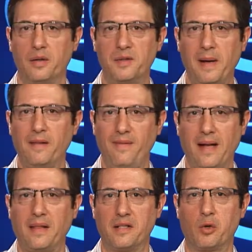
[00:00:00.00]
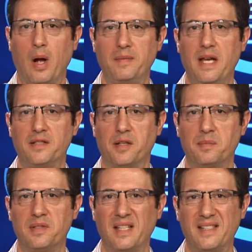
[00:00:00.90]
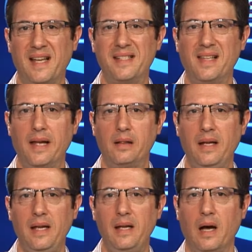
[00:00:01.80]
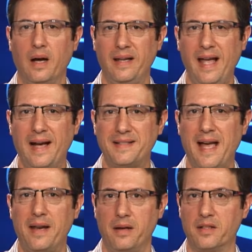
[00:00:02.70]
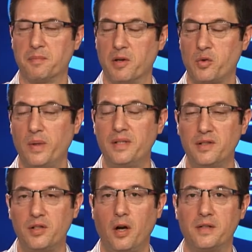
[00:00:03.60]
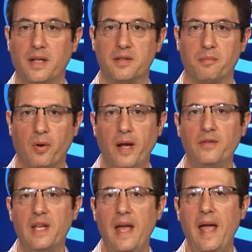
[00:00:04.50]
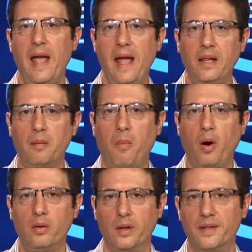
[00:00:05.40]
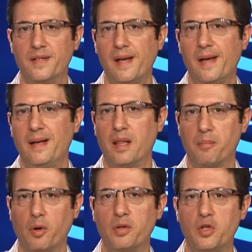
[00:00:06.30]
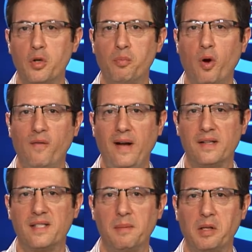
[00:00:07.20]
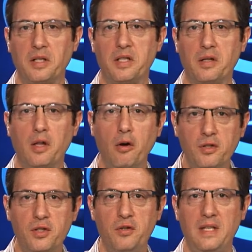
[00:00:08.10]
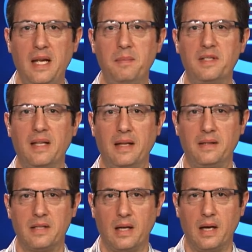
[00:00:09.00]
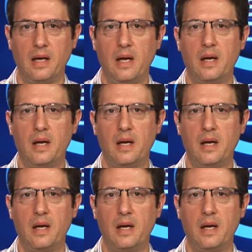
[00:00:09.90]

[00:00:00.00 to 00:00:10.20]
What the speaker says: In spite of the fact that DeGrom's had some success lately, he has had it in his most recent starts against the Braves and the Marlins. Now, the Brewers do profile similar to those 2 teams in that